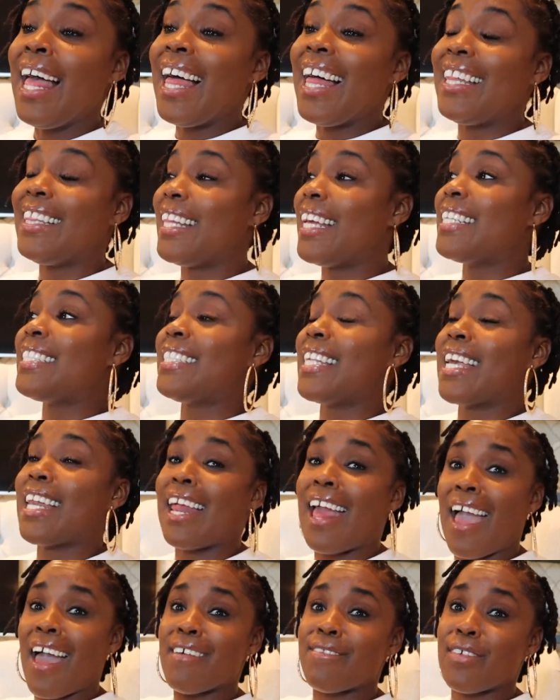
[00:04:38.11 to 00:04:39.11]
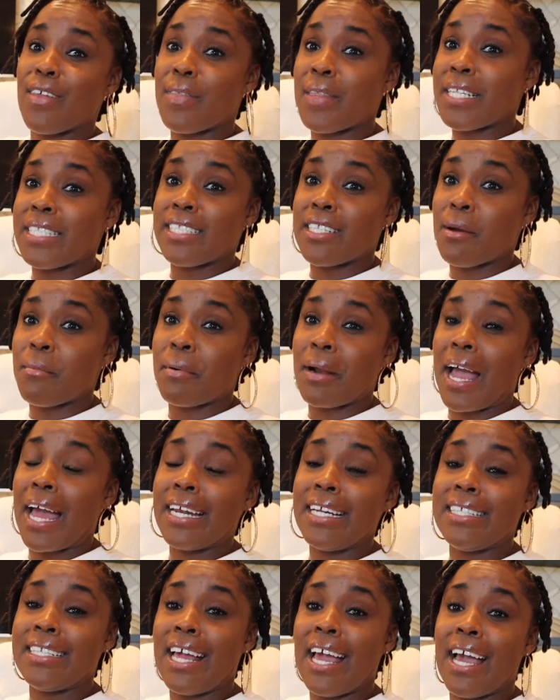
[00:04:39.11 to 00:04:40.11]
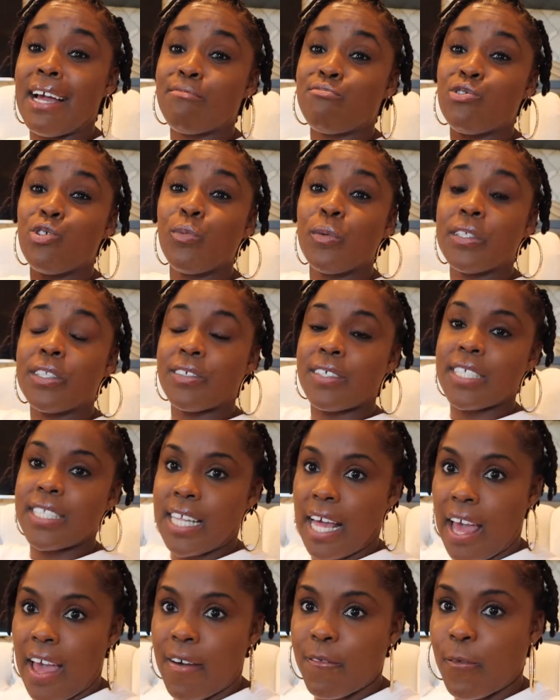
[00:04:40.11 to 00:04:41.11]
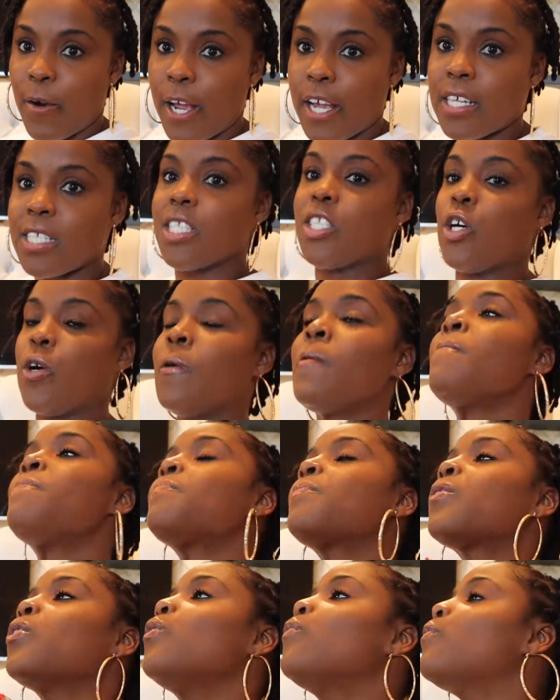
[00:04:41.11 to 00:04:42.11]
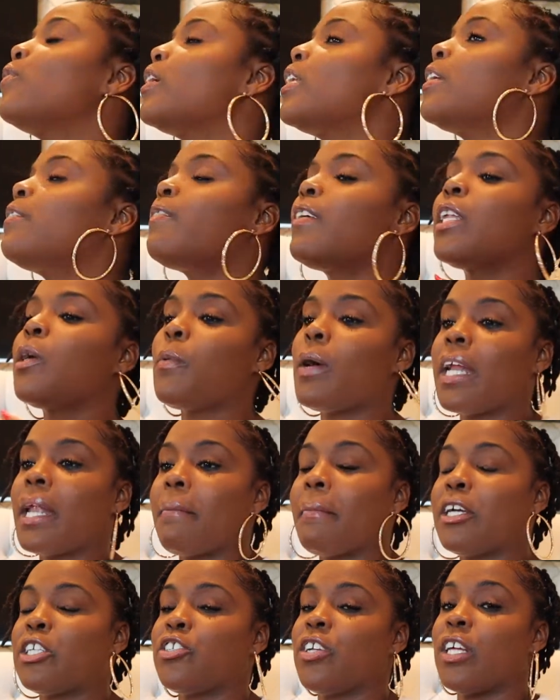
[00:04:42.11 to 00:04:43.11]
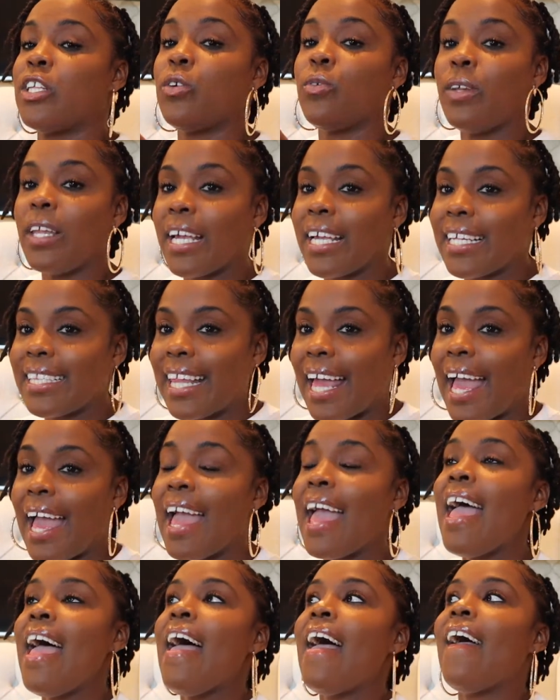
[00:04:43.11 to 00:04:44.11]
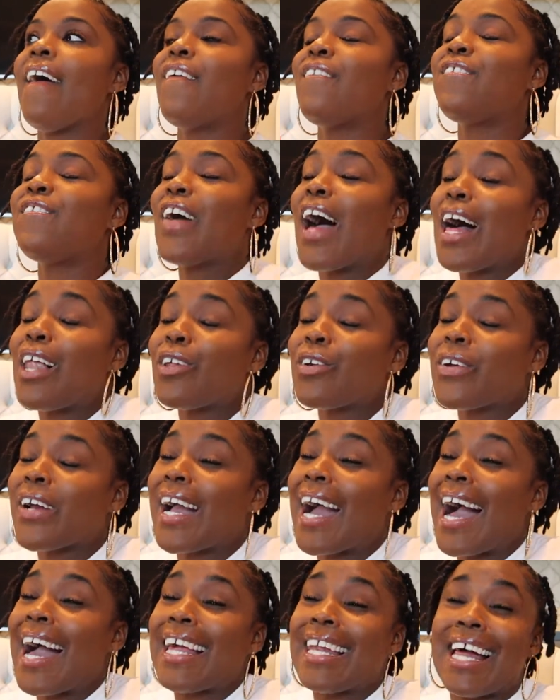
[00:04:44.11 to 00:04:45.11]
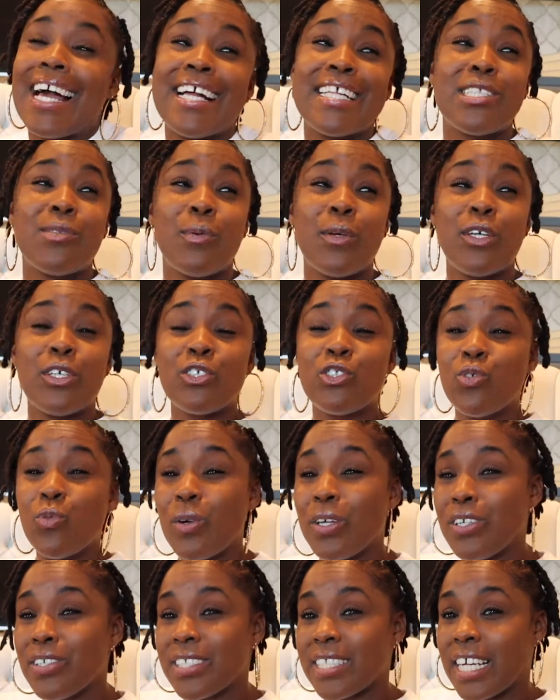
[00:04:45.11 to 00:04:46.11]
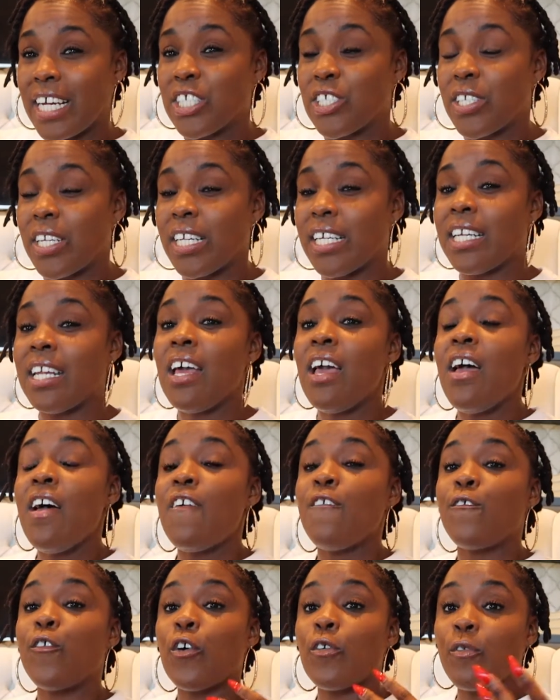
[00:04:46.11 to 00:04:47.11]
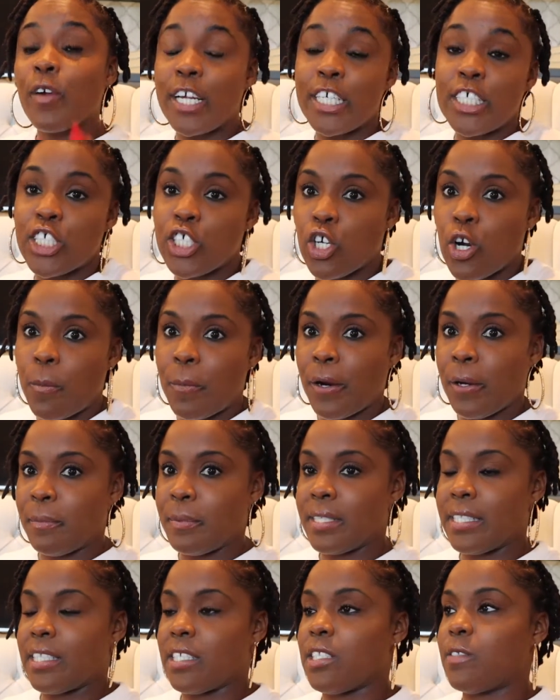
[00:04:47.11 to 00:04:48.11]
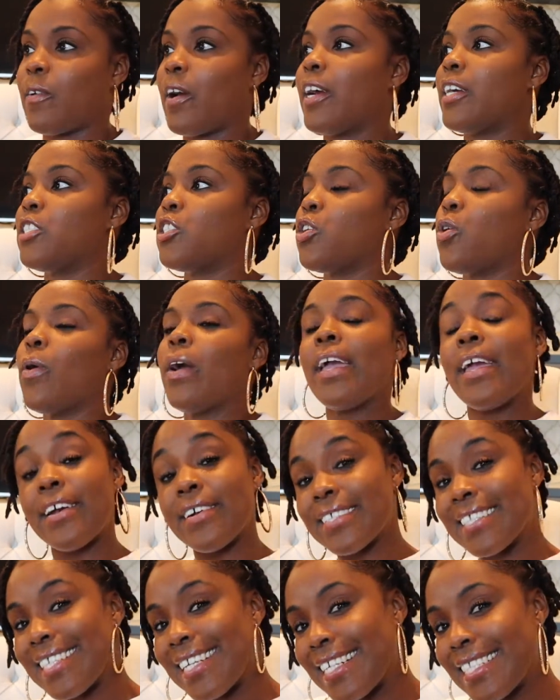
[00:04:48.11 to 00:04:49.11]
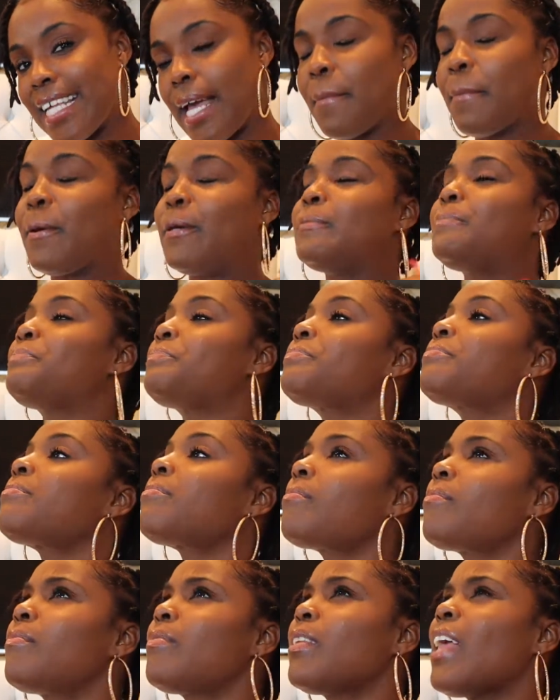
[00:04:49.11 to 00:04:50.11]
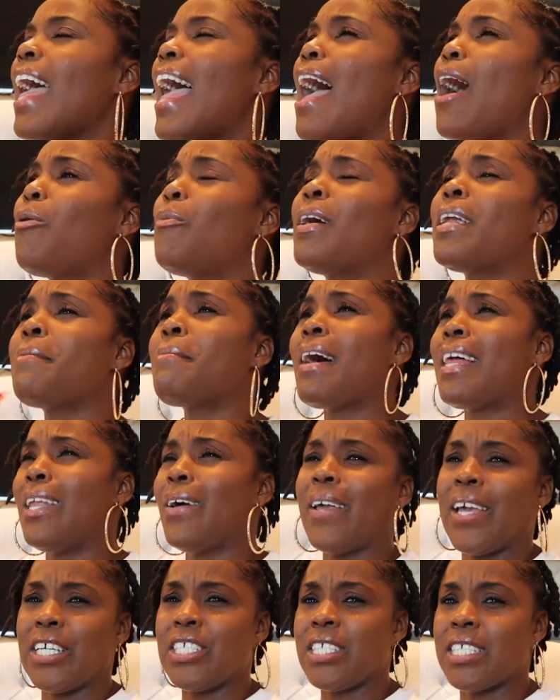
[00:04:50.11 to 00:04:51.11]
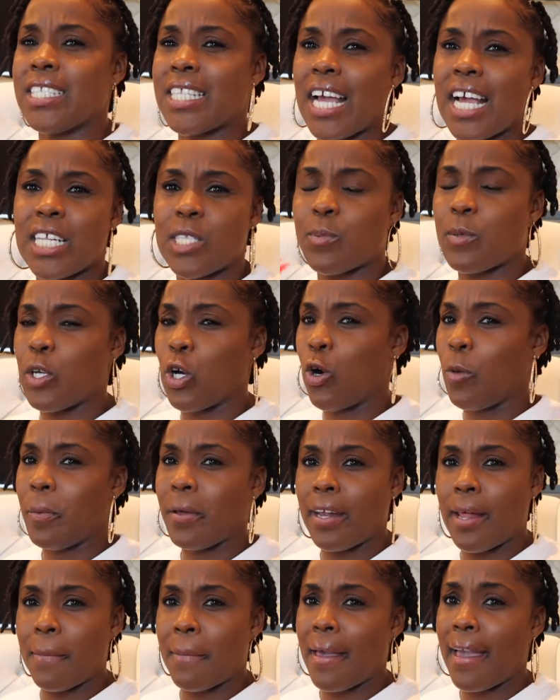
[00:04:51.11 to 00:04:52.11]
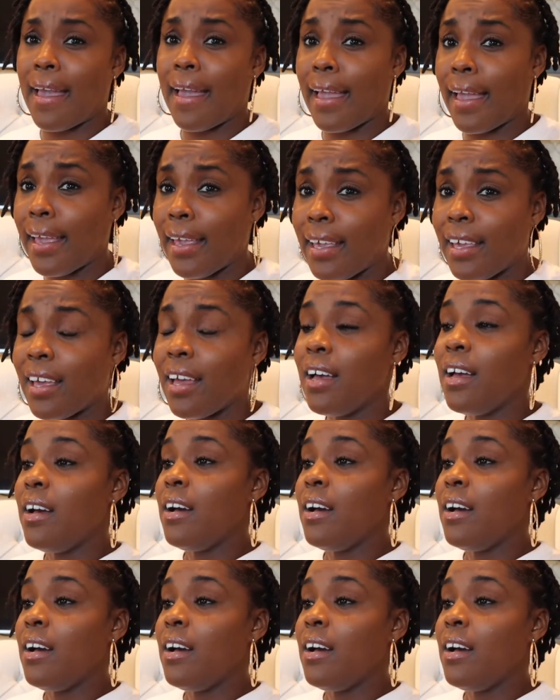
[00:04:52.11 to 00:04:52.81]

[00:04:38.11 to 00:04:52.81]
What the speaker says: And they say that after this number, I need to have 2 or 3 staff, right? So you really want to make sure that you look at that and follow your guidelines when you're doing your scheduling for ratio purposes, right? So here's an example. At one of my location sites, we open up at 8.